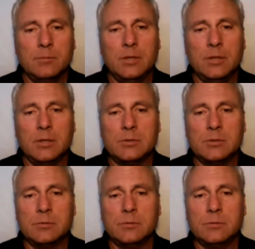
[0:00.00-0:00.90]

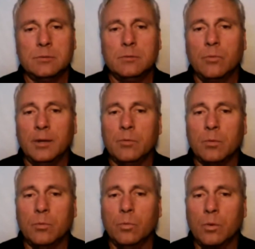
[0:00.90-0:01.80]
Because
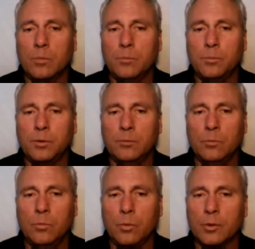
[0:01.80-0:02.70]
really what
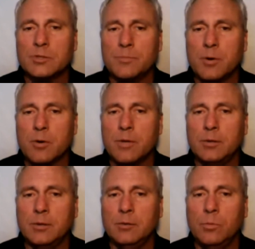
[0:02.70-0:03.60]
we're
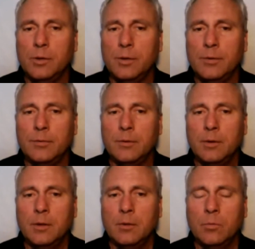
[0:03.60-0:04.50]
experimenting
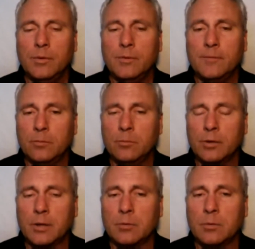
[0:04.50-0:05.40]
with the
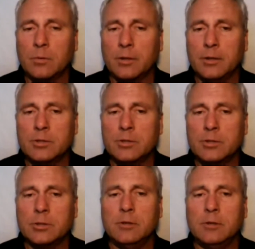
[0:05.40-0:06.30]
PHONEWORD.org
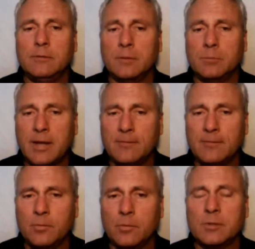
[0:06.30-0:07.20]
initiative and the
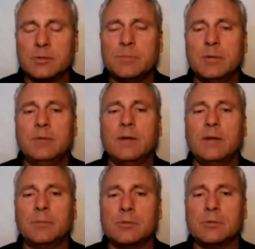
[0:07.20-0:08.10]
platform that's being
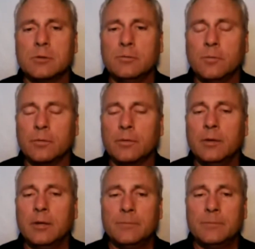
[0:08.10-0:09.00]
developed and so
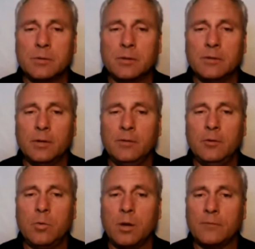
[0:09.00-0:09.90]
forth is really
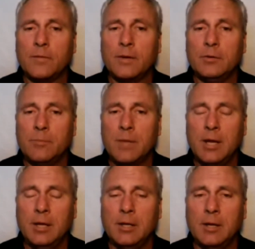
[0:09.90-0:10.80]
fully qualified
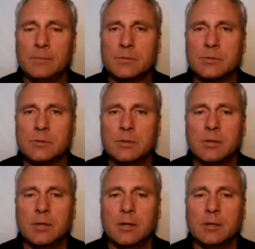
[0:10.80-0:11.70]
domain names.